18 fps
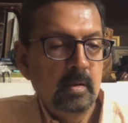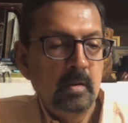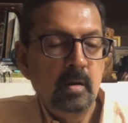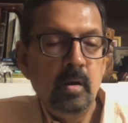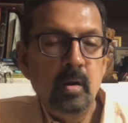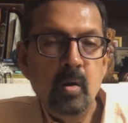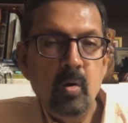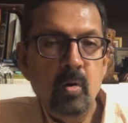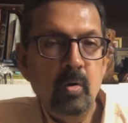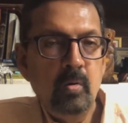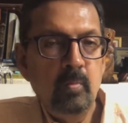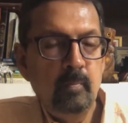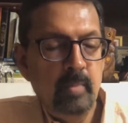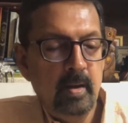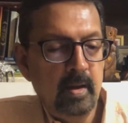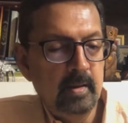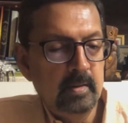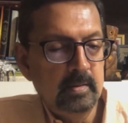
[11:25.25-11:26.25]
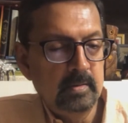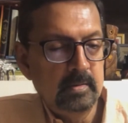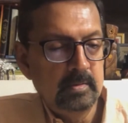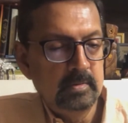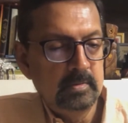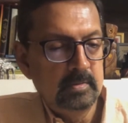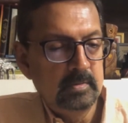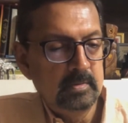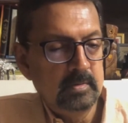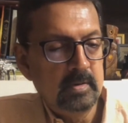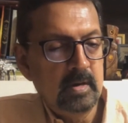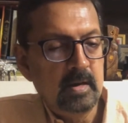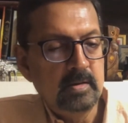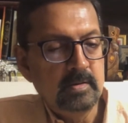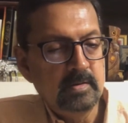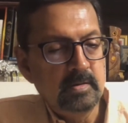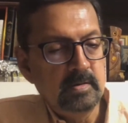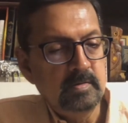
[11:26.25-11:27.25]
Long back, the
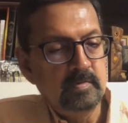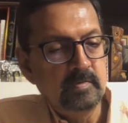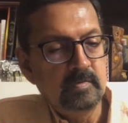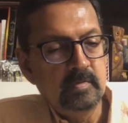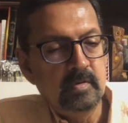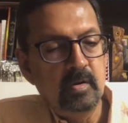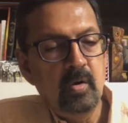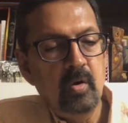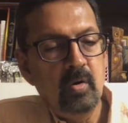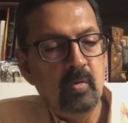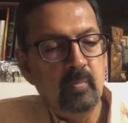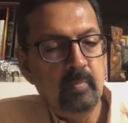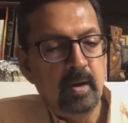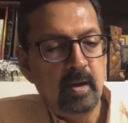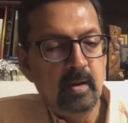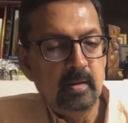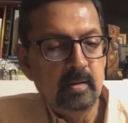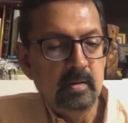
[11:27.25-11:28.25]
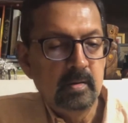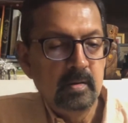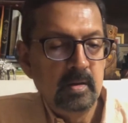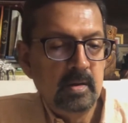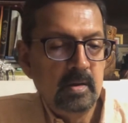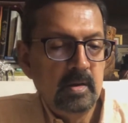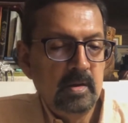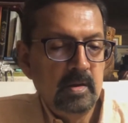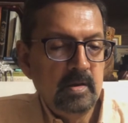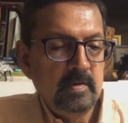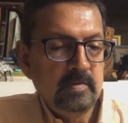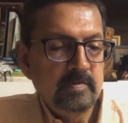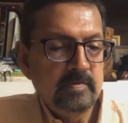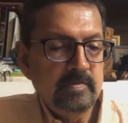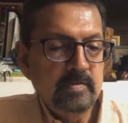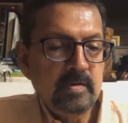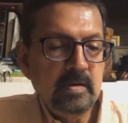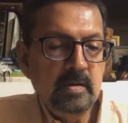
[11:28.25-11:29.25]
title is Long Back.
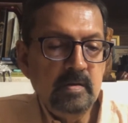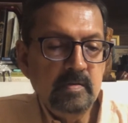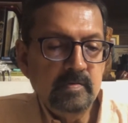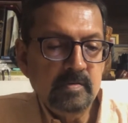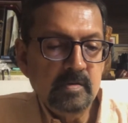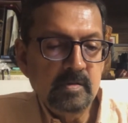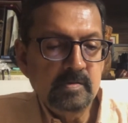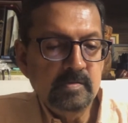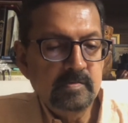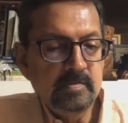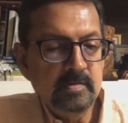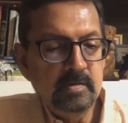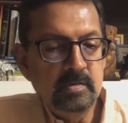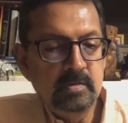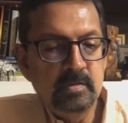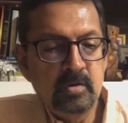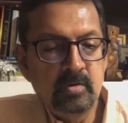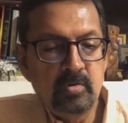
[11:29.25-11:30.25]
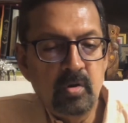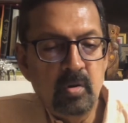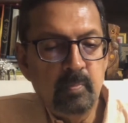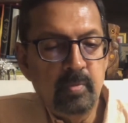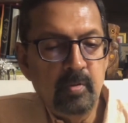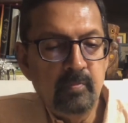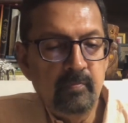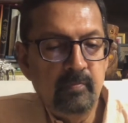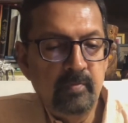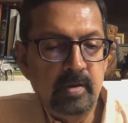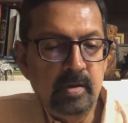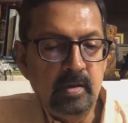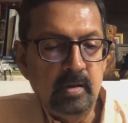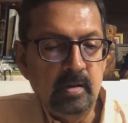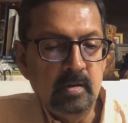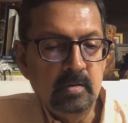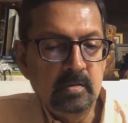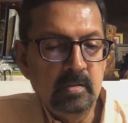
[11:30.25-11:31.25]
Still searching the drop of
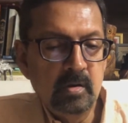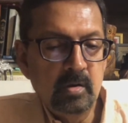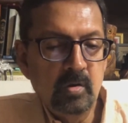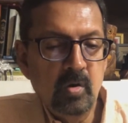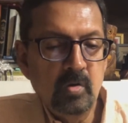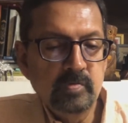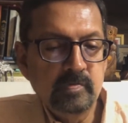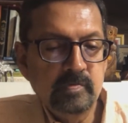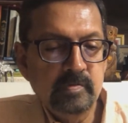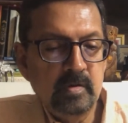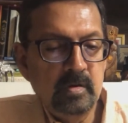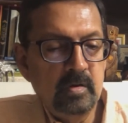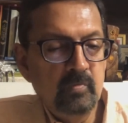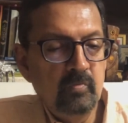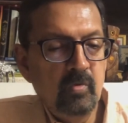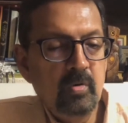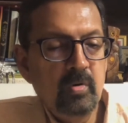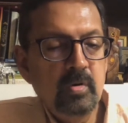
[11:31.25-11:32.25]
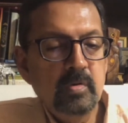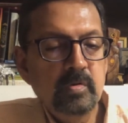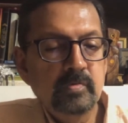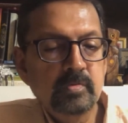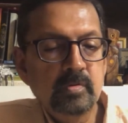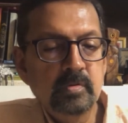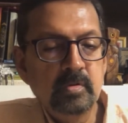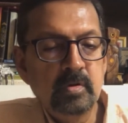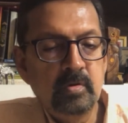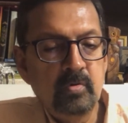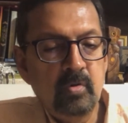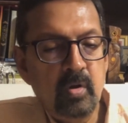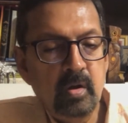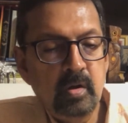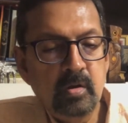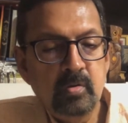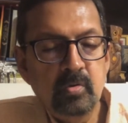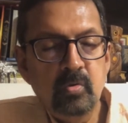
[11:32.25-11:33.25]
ink, the council boards on the
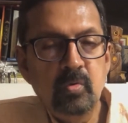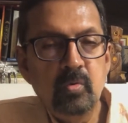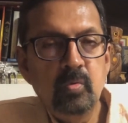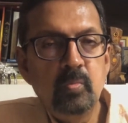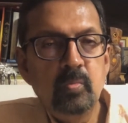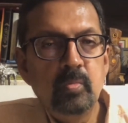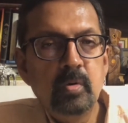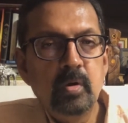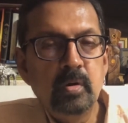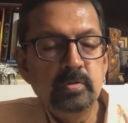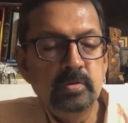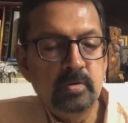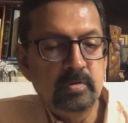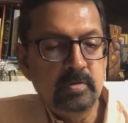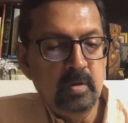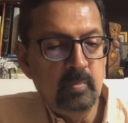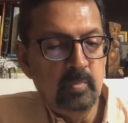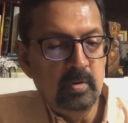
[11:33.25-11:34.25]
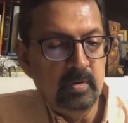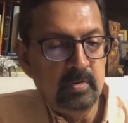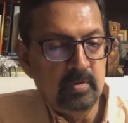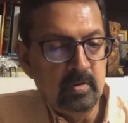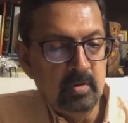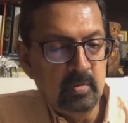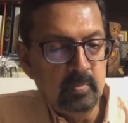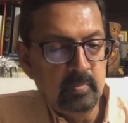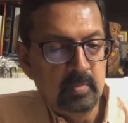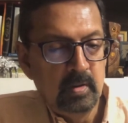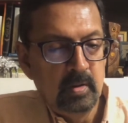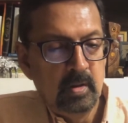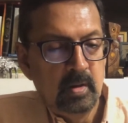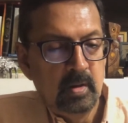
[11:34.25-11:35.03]
drawing room, on the tabletop.